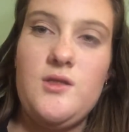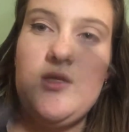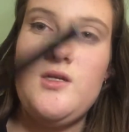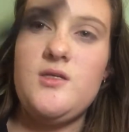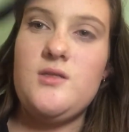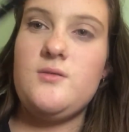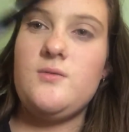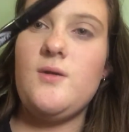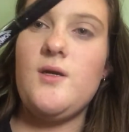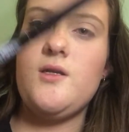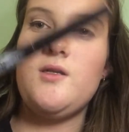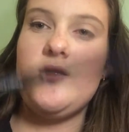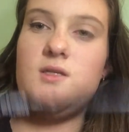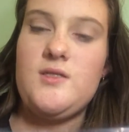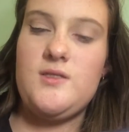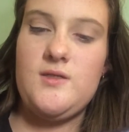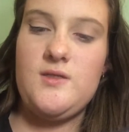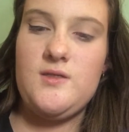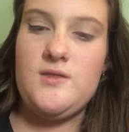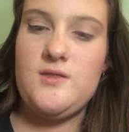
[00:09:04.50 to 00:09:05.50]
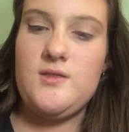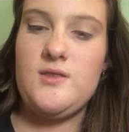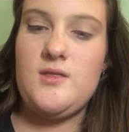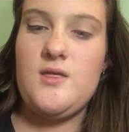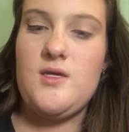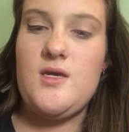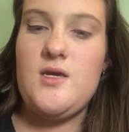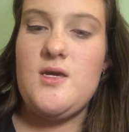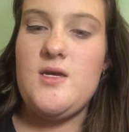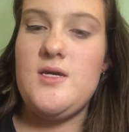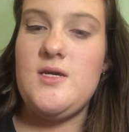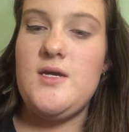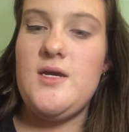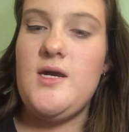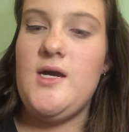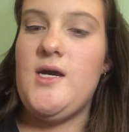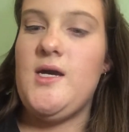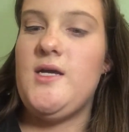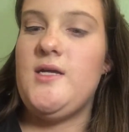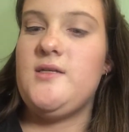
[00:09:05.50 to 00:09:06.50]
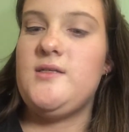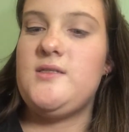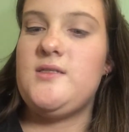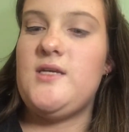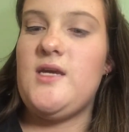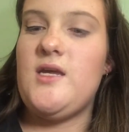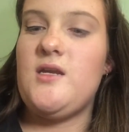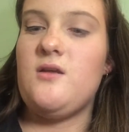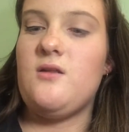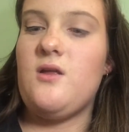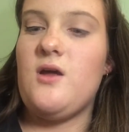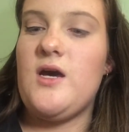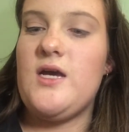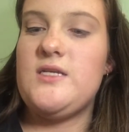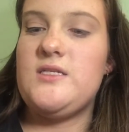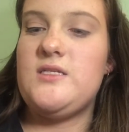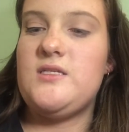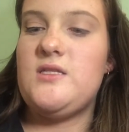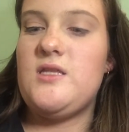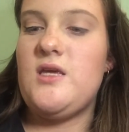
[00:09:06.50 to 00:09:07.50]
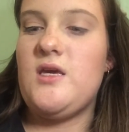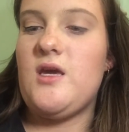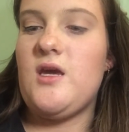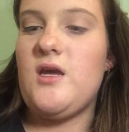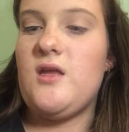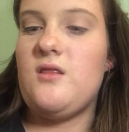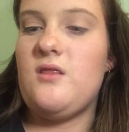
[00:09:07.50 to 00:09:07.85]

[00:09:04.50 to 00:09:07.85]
this one. This is the Scandalized Thick